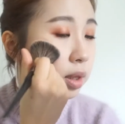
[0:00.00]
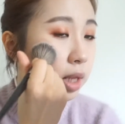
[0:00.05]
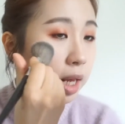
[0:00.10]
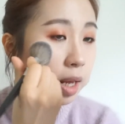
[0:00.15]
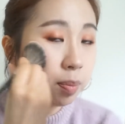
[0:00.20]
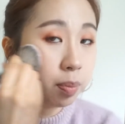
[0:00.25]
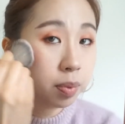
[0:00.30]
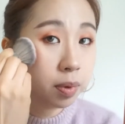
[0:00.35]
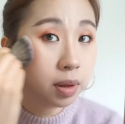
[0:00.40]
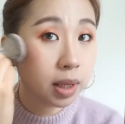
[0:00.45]

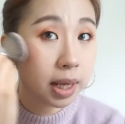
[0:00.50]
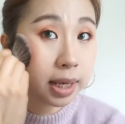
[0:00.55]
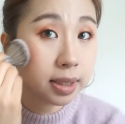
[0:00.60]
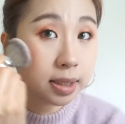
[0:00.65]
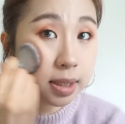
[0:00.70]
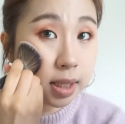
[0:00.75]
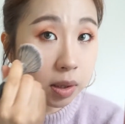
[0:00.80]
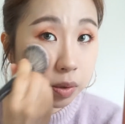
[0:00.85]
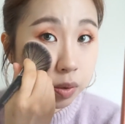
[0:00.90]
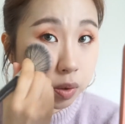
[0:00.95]
They
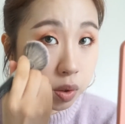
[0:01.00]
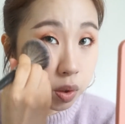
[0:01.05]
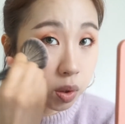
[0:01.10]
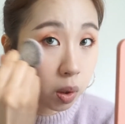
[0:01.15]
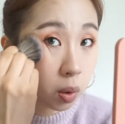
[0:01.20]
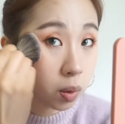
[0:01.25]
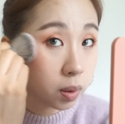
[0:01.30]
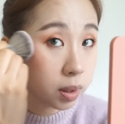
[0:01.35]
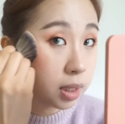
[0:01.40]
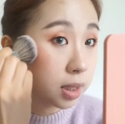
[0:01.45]
blend out
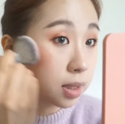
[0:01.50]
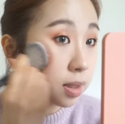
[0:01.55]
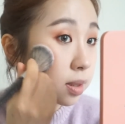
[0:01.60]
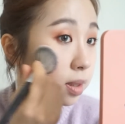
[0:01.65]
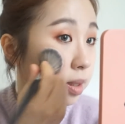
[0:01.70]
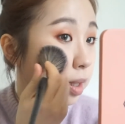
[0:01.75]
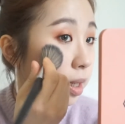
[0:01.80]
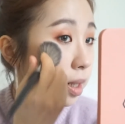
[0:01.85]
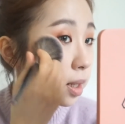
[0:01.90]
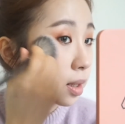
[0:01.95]
so
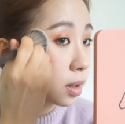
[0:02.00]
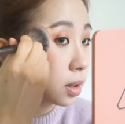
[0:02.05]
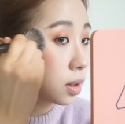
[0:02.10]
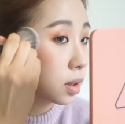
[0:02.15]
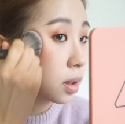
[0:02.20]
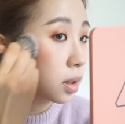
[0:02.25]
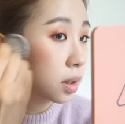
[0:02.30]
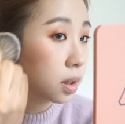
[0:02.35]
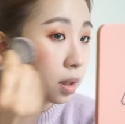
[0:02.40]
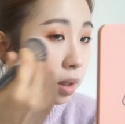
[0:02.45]
easily.
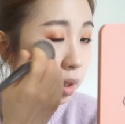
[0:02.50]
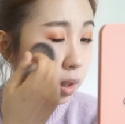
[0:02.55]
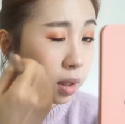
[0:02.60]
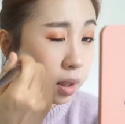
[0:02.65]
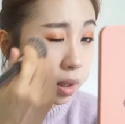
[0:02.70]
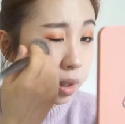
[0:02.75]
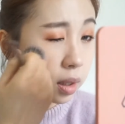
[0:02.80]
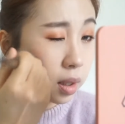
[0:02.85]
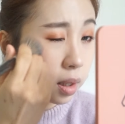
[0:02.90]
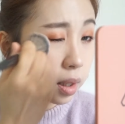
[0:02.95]

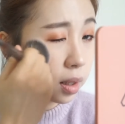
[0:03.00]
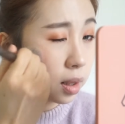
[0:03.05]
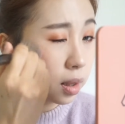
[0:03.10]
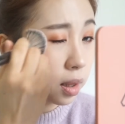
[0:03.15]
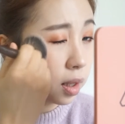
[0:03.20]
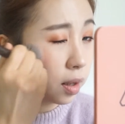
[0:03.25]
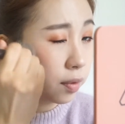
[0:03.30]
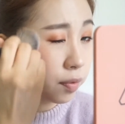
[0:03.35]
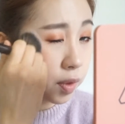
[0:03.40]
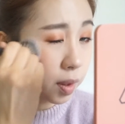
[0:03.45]
I
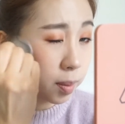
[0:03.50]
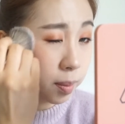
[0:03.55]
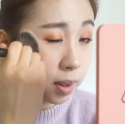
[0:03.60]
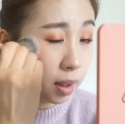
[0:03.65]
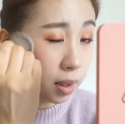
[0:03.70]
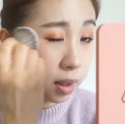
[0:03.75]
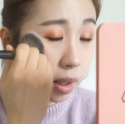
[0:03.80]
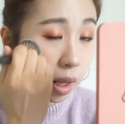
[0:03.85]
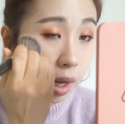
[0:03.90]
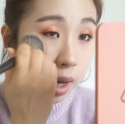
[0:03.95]
love them a
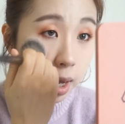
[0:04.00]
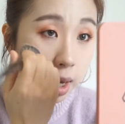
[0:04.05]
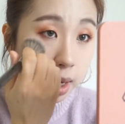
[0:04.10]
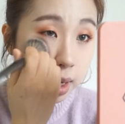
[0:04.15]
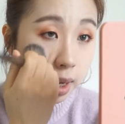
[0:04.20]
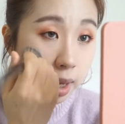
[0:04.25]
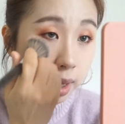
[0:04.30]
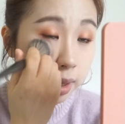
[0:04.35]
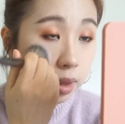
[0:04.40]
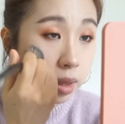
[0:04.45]
lot,
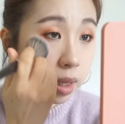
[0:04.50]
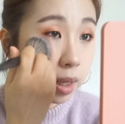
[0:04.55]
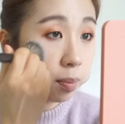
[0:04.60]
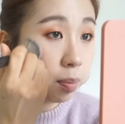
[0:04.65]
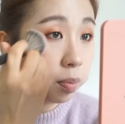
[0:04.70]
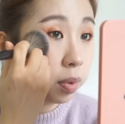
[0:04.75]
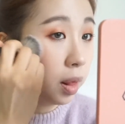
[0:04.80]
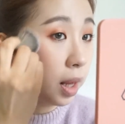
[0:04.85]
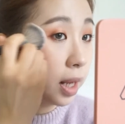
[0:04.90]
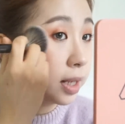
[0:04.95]
and they
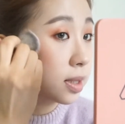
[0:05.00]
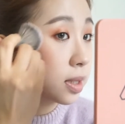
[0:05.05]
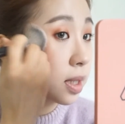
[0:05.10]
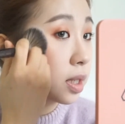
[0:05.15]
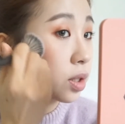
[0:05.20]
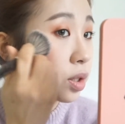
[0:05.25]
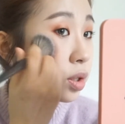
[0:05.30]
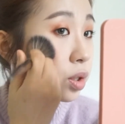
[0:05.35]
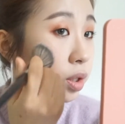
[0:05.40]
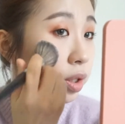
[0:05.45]
blend
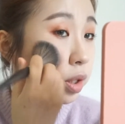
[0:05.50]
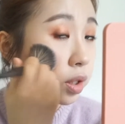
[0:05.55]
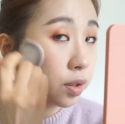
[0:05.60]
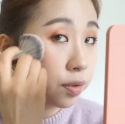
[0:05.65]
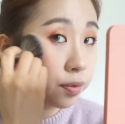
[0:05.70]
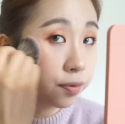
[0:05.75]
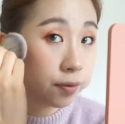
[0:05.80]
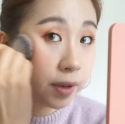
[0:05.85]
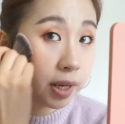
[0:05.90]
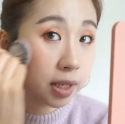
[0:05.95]
into your
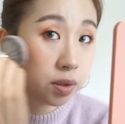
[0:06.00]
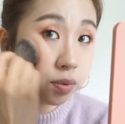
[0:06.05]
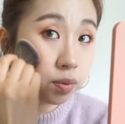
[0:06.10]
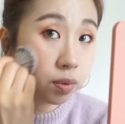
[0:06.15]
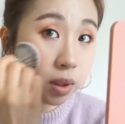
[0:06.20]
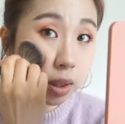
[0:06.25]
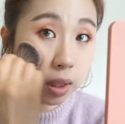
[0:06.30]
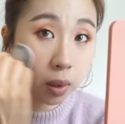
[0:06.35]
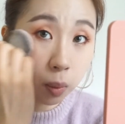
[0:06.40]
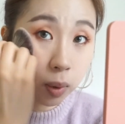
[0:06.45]
face
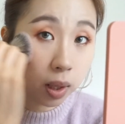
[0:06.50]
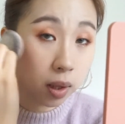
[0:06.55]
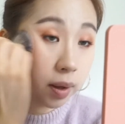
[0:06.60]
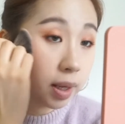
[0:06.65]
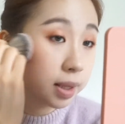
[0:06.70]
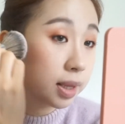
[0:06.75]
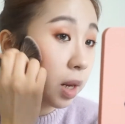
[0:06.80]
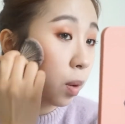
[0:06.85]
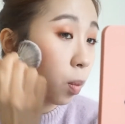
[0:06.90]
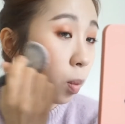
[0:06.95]
really well,
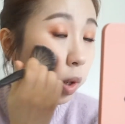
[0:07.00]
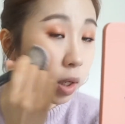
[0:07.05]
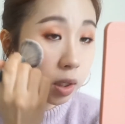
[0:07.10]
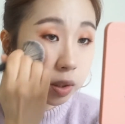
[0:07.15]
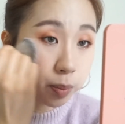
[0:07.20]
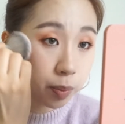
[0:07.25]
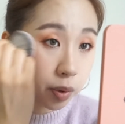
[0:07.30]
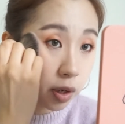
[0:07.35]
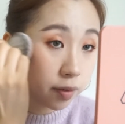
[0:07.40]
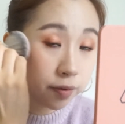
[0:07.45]
and they work
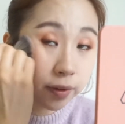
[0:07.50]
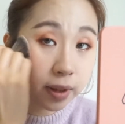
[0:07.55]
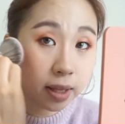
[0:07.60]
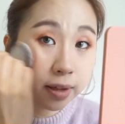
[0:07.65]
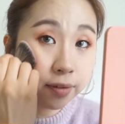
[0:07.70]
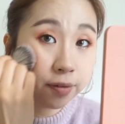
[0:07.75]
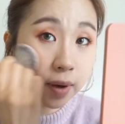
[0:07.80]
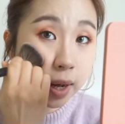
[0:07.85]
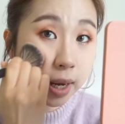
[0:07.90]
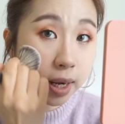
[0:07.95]

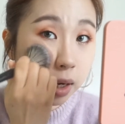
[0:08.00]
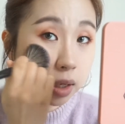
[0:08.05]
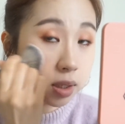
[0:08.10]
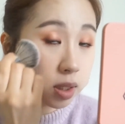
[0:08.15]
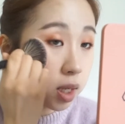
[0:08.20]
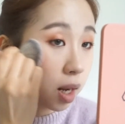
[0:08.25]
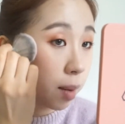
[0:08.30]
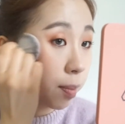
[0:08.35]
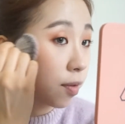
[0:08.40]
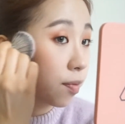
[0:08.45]
perfectly fine on
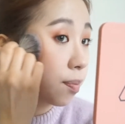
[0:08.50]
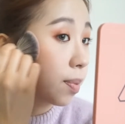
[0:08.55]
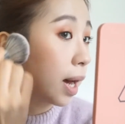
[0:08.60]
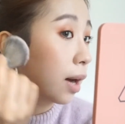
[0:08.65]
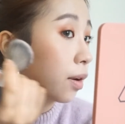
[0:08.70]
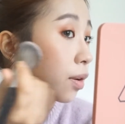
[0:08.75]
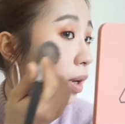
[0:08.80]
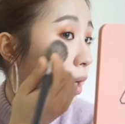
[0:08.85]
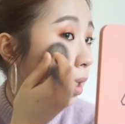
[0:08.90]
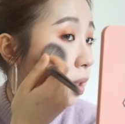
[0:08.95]
top of
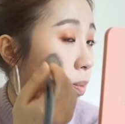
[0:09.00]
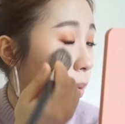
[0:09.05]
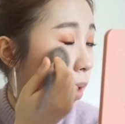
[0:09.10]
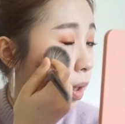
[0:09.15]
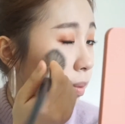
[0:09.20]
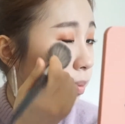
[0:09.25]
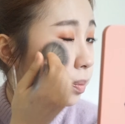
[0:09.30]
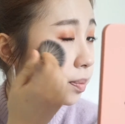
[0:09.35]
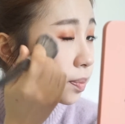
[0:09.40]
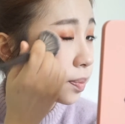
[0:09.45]
powder as
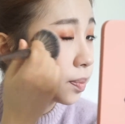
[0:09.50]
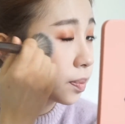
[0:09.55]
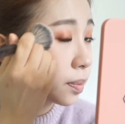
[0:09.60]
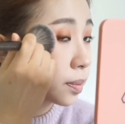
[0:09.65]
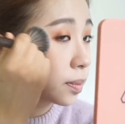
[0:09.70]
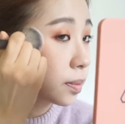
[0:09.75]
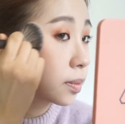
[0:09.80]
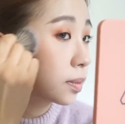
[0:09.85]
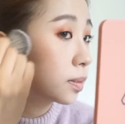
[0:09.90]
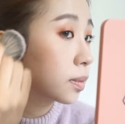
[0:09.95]
well.
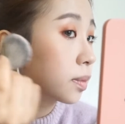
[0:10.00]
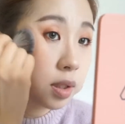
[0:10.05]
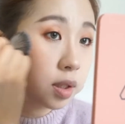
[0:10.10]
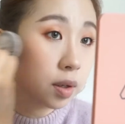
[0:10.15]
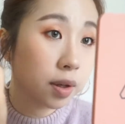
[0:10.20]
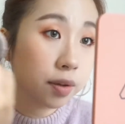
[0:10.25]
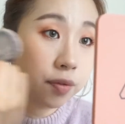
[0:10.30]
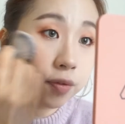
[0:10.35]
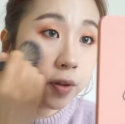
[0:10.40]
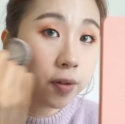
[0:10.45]
So
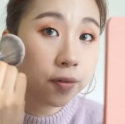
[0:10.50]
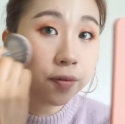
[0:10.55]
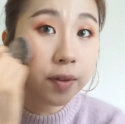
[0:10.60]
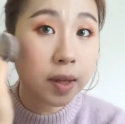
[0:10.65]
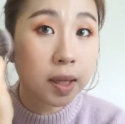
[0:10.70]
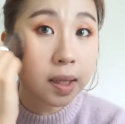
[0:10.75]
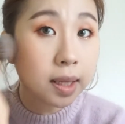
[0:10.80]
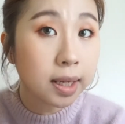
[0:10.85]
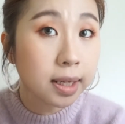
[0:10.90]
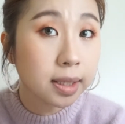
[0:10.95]
if you
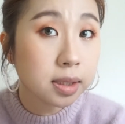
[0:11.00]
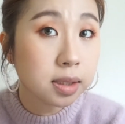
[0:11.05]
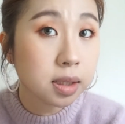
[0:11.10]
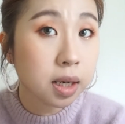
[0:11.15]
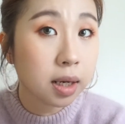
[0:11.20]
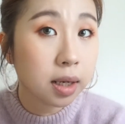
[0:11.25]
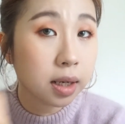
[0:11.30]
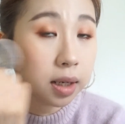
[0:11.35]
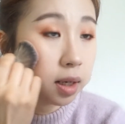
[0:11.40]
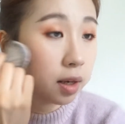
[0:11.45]
feel like it's
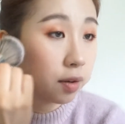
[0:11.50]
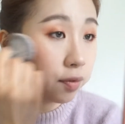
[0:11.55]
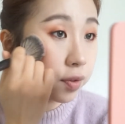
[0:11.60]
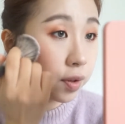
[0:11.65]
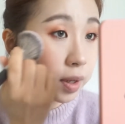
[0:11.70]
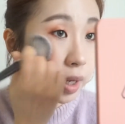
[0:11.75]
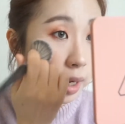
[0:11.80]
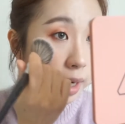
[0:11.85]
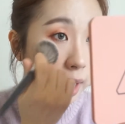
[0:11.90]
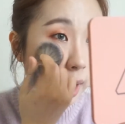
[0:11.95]
not enough,
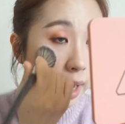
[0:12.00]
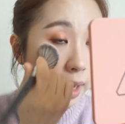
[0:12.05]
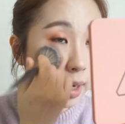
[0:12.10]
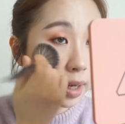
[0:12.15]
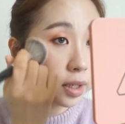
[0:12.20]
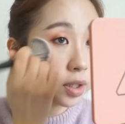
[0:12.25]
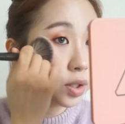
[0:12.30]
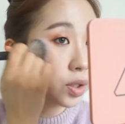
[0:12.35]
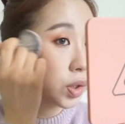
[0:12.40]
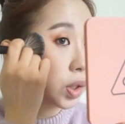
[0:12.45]
you can add
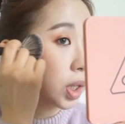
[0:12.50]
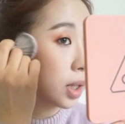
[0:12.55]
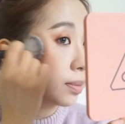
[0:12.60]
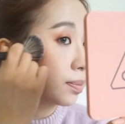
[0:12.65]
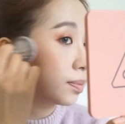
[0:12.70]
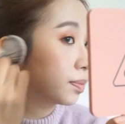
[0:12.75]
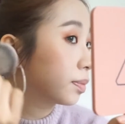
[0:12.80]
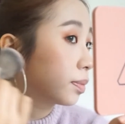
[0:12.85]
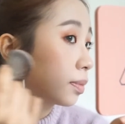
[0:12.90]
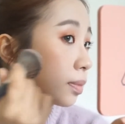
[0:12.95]
extra.
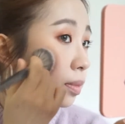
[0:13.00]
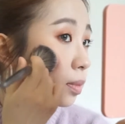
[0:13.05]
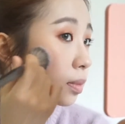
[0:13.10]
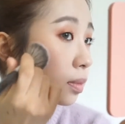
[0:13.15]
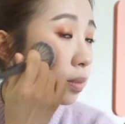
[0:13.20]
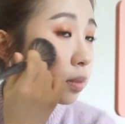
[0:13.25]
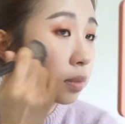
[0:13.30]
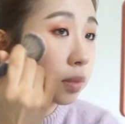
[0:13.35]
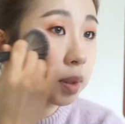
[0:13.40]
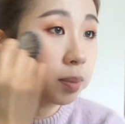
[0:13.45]

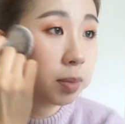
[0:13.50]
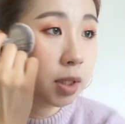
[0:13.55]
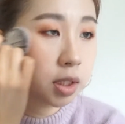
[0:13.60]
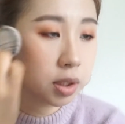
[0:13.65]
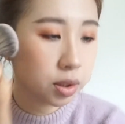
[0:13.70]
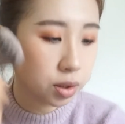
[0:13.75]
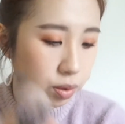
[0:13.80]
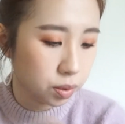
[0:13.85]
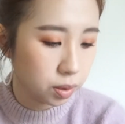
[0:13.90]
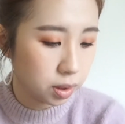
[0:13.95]
I'm
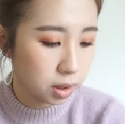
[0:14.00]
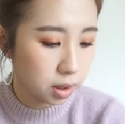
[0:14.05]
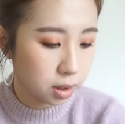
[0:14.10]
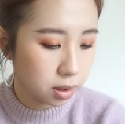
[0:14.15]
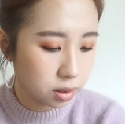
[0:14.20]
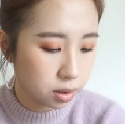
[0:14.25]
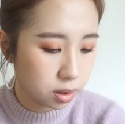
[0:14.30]
gonna do this